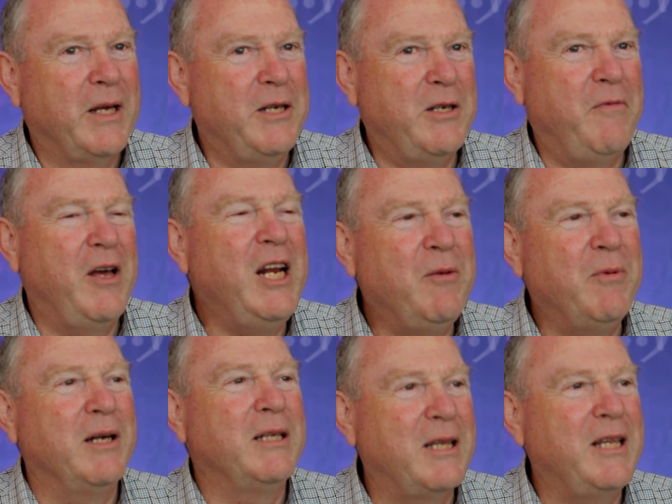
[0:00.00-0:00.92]
is if
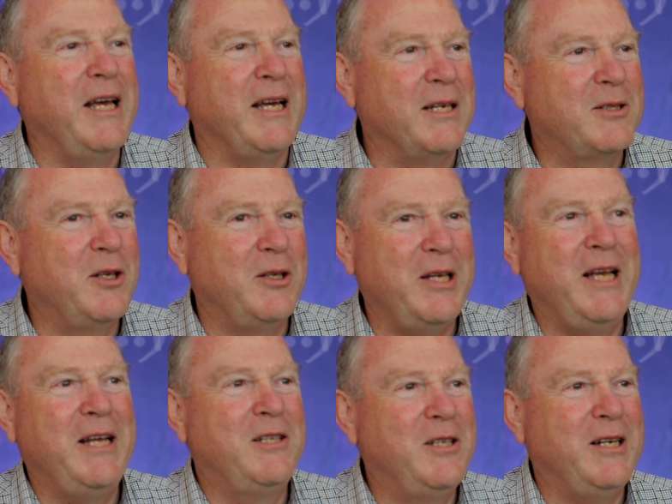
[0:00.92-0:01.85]
anyone thinks that
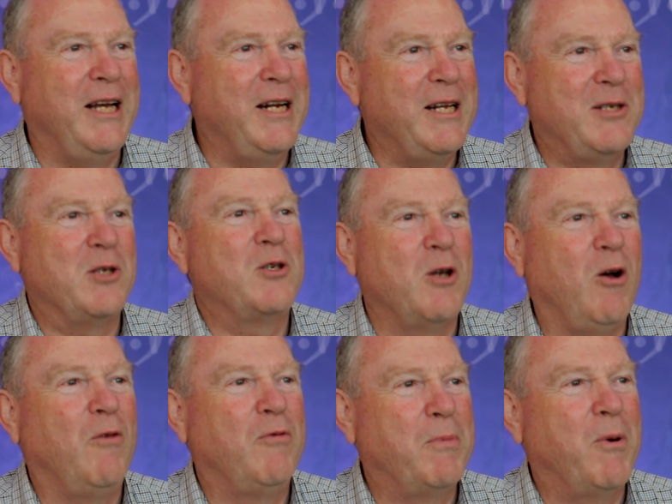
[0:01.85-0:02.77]
the internet is a
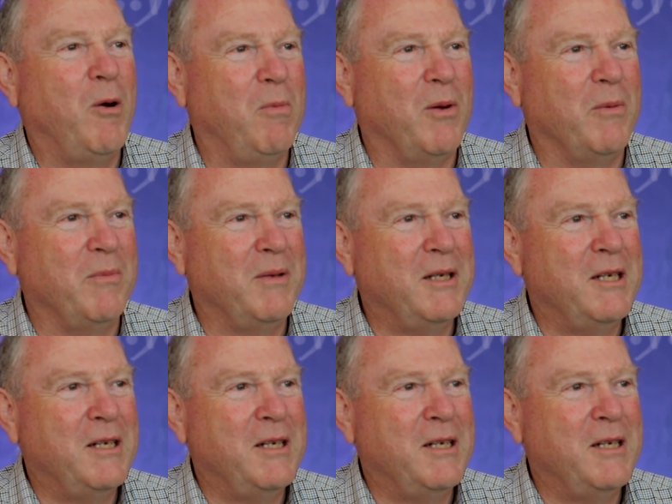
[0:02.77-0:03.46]
solved problem